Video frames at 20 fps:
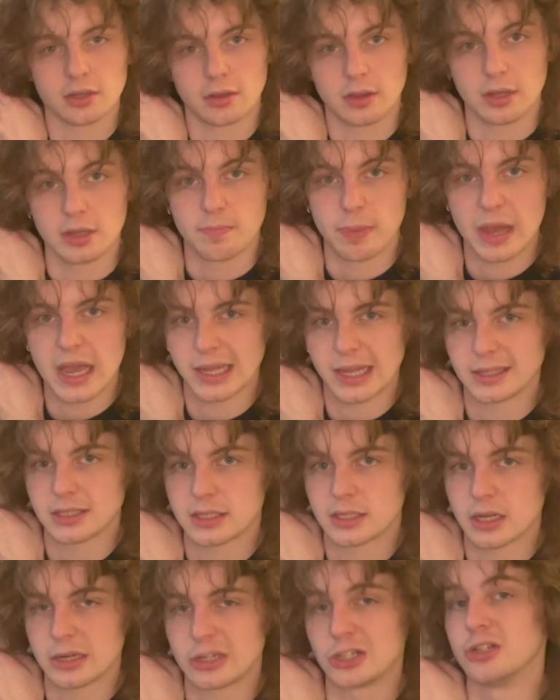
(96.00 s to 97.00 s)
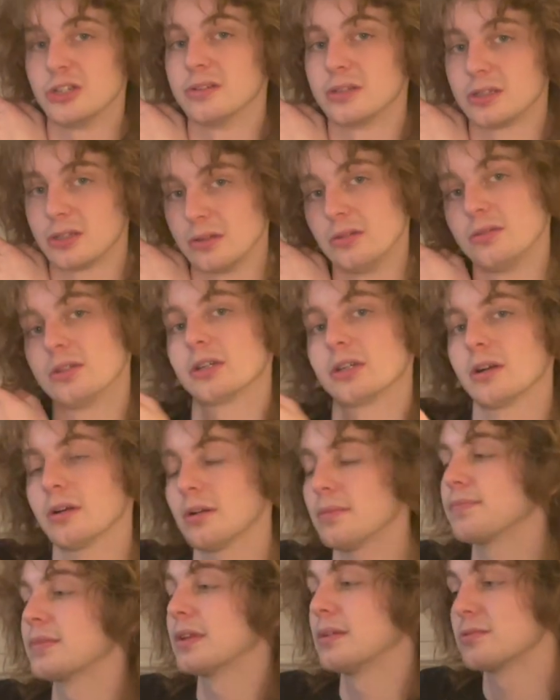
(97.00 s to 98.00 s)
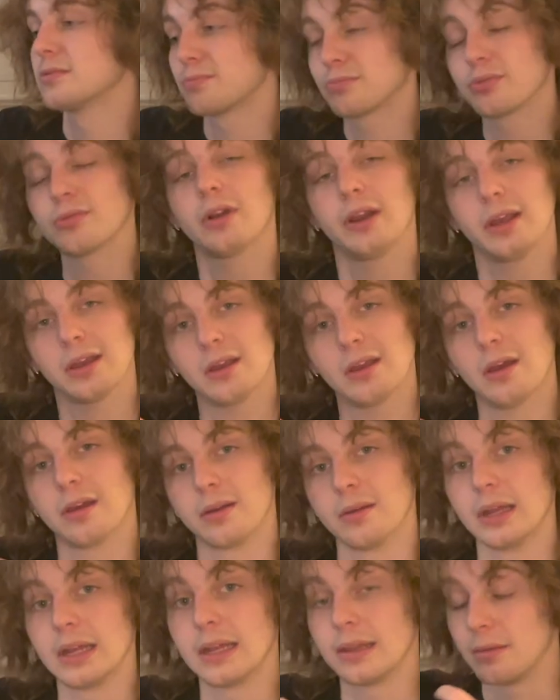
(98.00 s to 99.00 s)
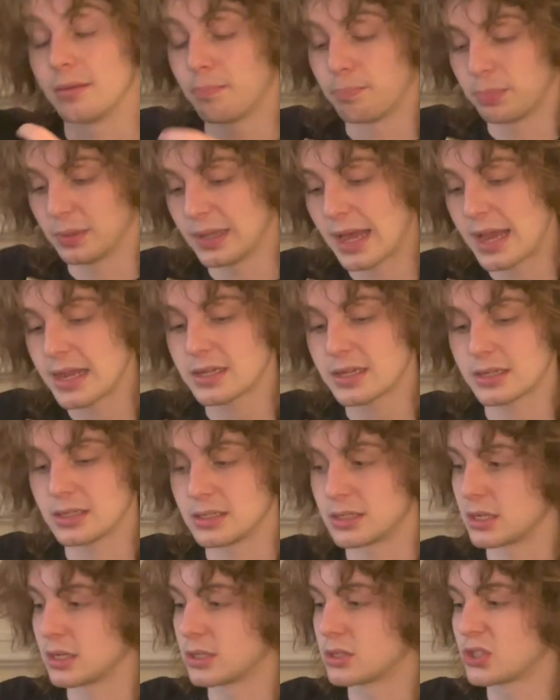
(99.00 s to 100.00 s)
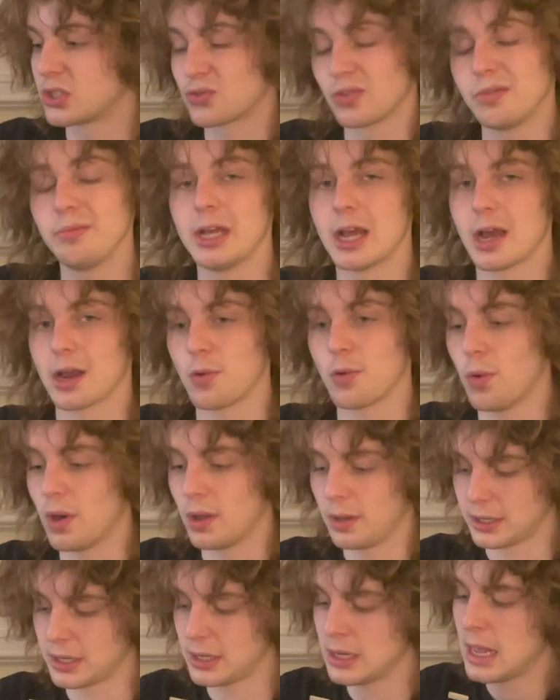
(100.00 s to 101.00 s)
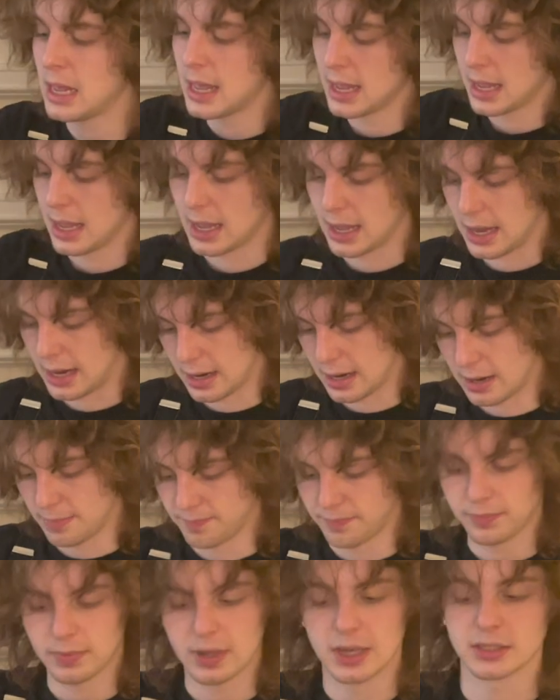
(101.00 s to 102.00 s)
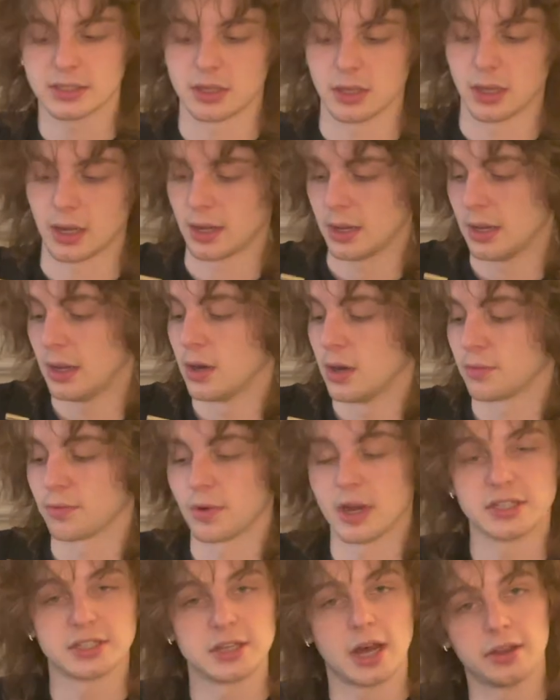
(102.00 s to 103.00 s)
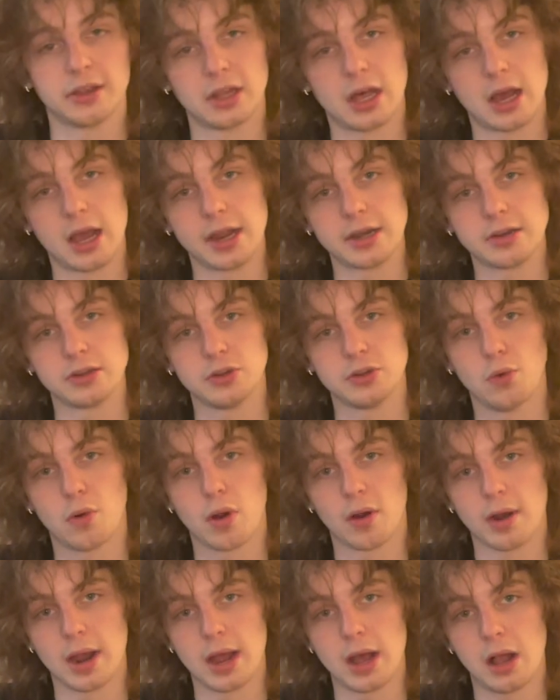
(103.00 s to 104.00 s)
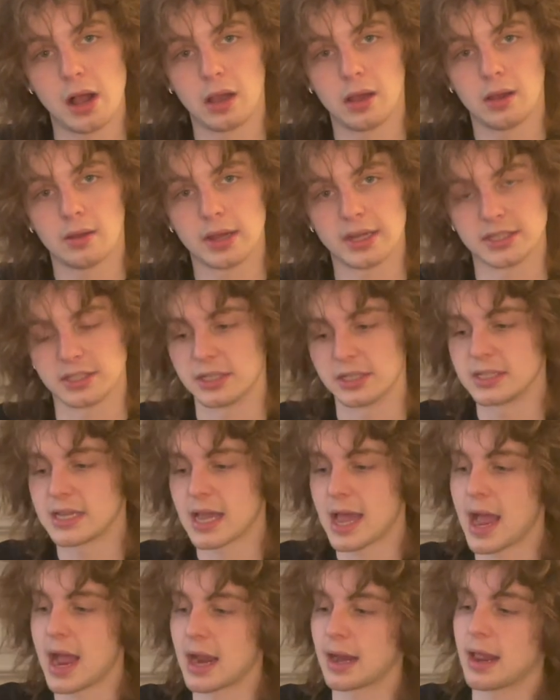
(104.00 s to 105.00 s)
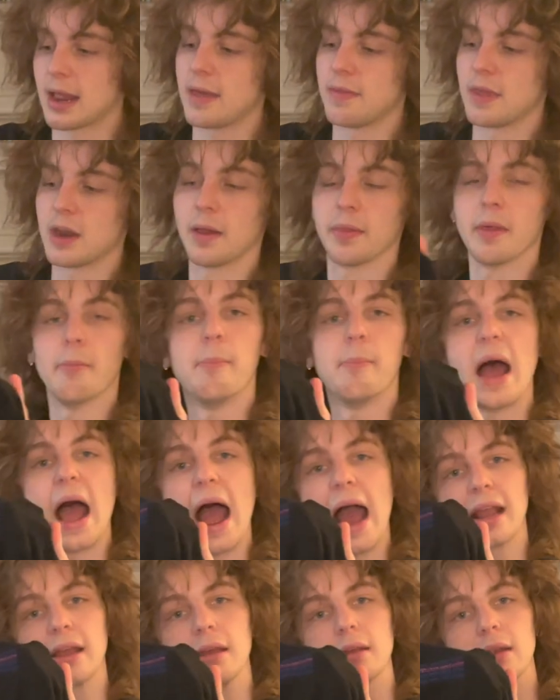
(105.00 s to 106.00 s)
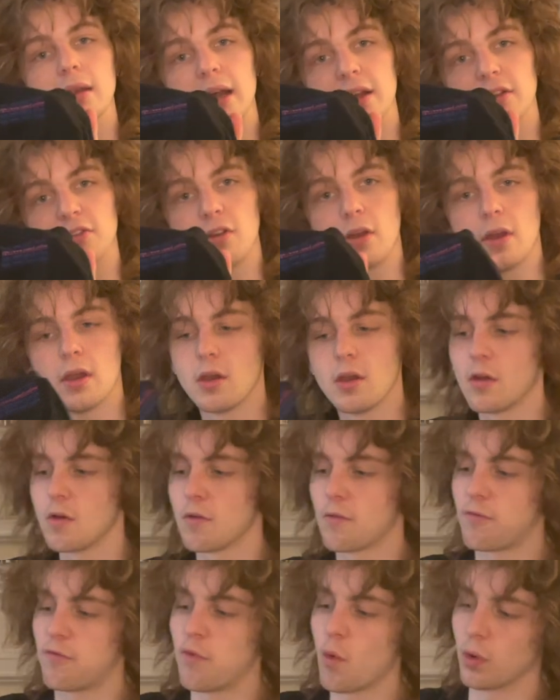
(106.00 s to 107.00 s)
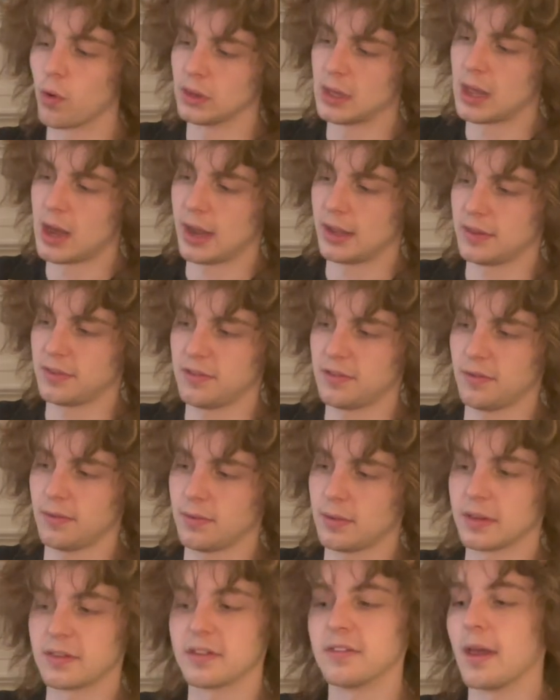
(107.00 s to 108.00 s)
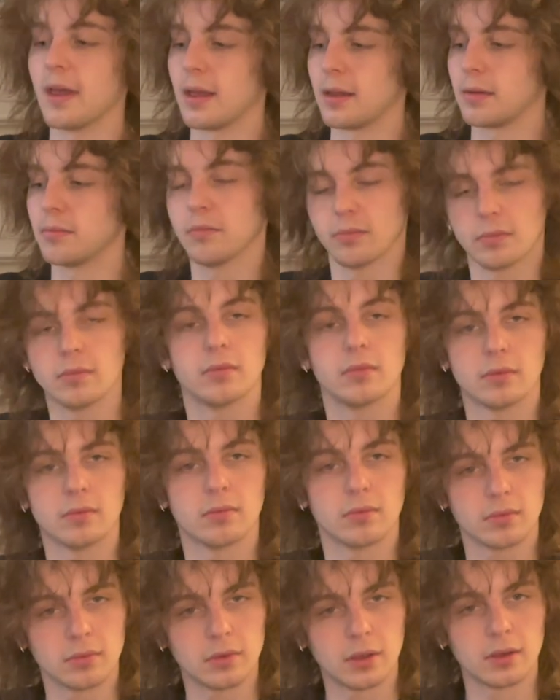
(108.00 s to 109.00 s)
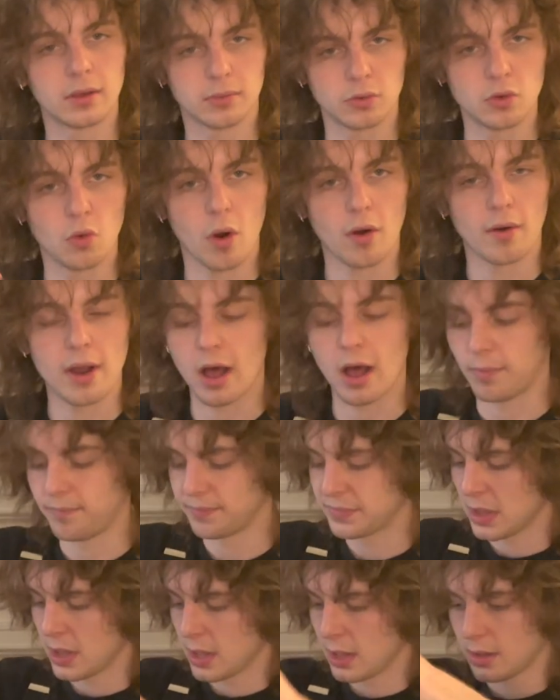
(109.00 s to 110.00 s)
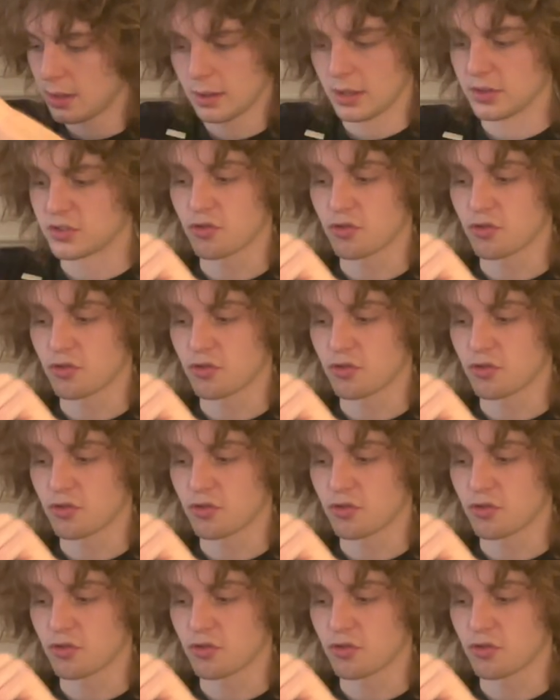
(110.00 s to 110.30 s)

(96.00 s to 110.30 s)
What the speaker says: the Pain Station 2 shirt. Pretty good. The blank is extremely high quality. Has the raised online URL as the tag, and then on the back it has 4 lines that say the URL. It's a